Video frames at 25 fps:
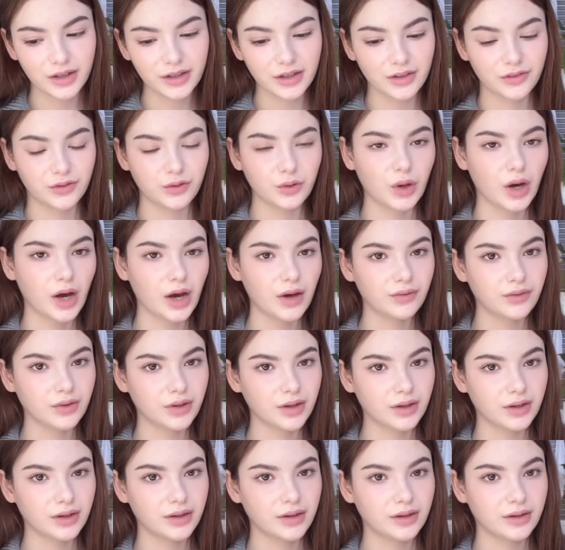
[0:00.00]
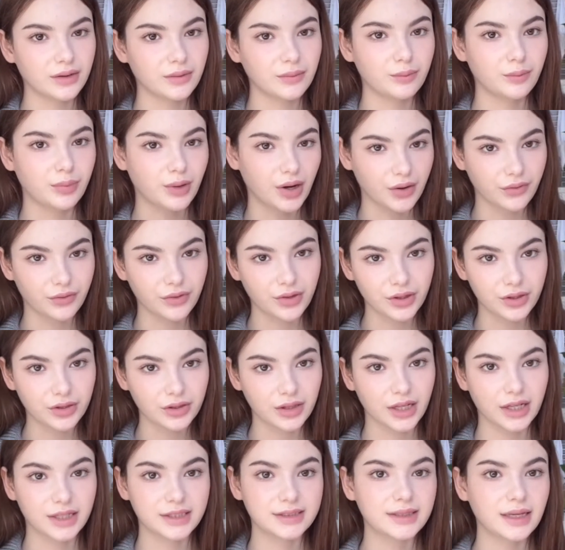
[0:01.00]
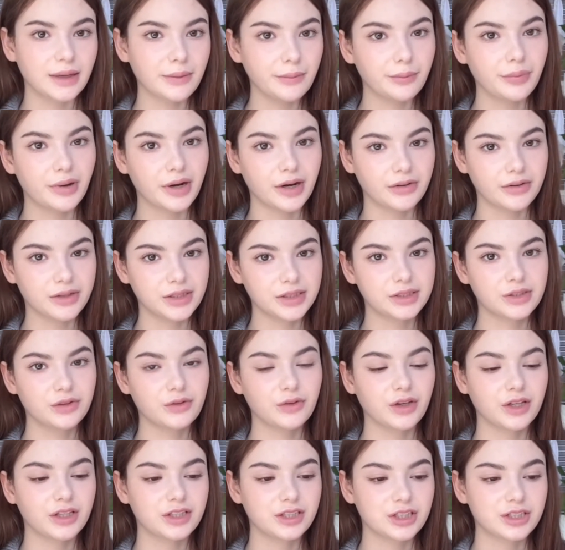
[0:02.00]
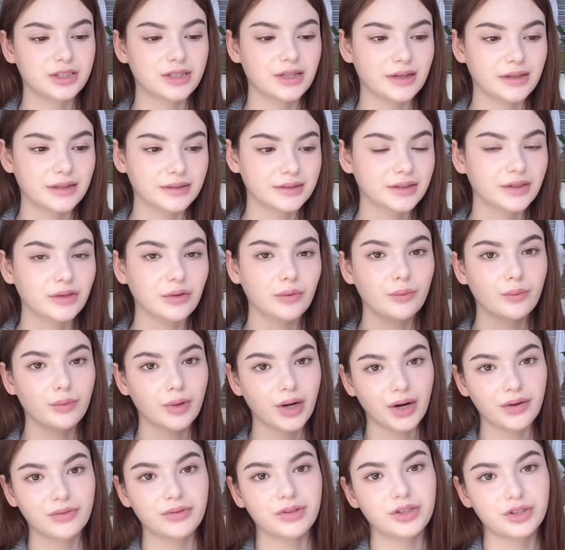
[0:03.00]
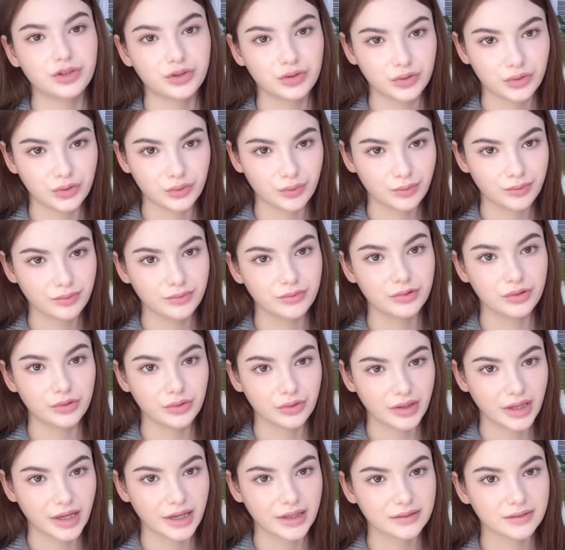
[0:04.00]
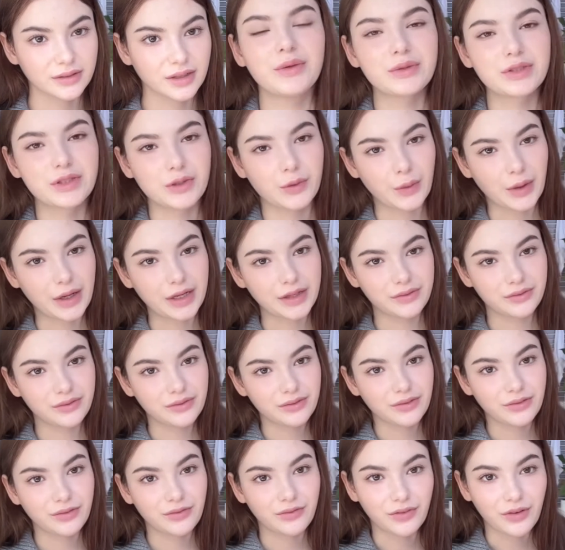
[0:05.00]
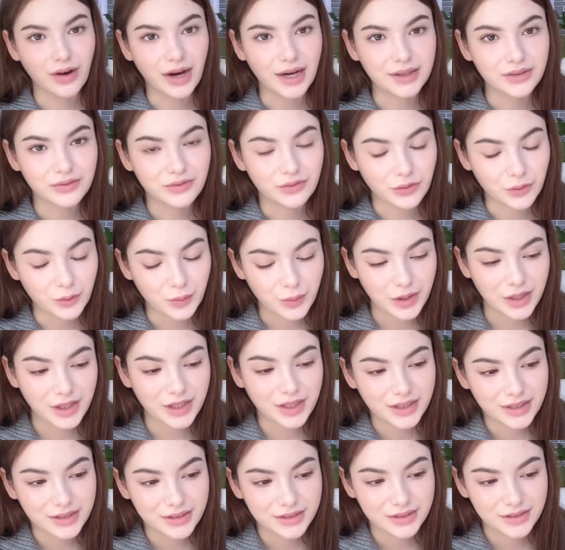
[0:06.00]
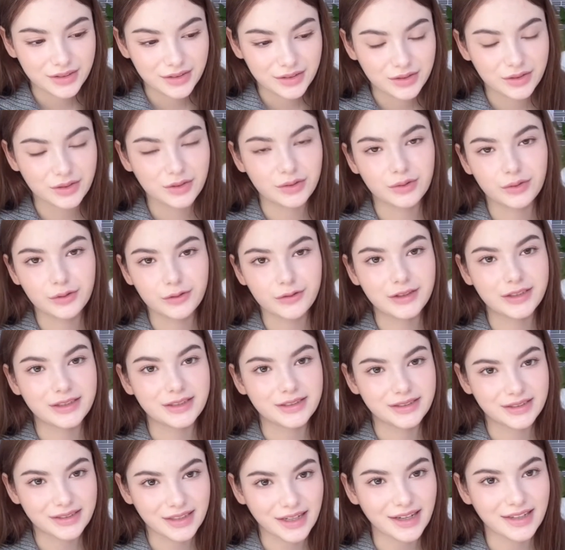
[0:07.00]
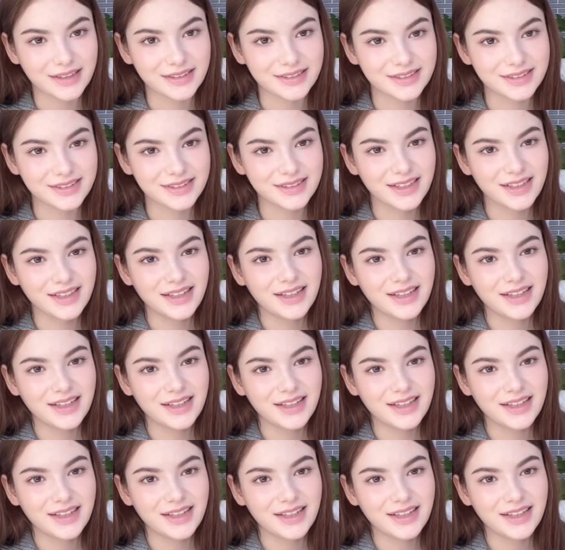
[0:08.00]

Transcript: if you have a brother, like same parents, you can just ask your brother to do that. It was quite fun for me to do this test,